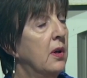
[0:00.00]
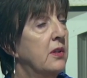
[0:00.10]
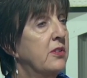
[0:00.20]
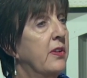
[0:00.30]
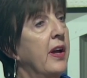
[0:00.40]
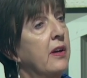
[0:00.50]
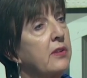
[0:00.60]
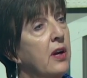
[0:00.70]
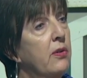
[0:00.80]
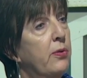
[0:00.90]
So the Health
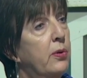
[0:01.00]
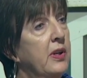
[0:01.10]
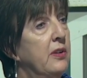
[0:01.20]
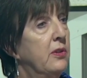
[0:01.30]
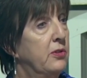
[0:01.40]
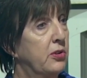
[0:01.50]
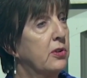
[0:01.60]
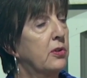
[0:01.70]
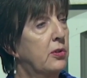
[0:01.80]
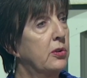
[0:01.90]
Care Authority took
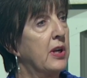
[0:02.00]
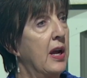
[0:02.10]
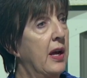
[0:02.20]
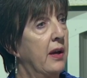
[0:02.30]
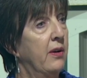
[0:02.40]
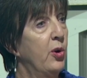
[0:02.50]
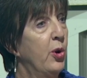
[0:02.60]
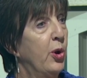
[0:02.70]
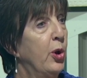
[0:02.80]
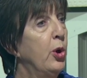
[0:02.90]
a look at
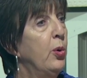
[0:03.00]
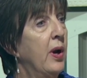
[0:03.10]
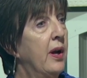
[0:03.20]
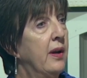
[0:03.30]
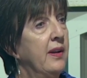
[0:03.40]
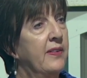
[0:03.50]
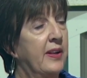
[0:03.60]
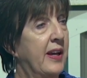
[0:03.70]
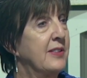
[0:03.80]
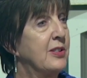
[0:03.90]
who had in the
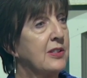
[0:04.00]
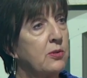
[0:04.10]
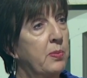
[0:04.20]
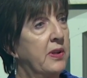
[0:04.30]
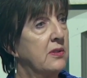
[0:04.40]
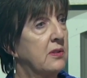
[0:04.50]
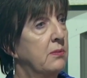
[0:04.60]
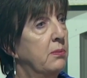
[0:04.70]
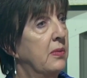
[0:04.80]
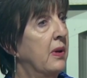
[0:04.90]
last six months
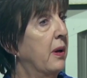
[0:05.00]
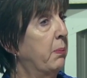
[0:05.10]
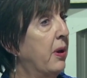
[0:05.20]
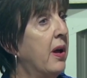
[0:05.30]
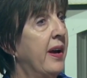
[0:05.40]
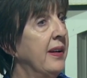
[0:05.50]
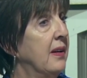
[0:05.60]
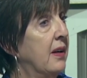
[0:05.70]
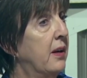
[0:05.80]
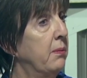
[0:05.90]
applied
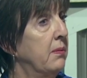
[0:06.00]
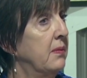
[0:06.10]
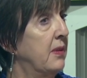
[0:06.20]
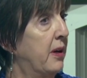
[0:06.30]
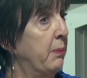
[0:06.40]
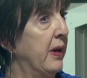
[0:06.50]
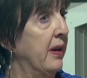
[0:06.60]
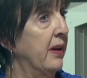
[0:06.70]
and not, not been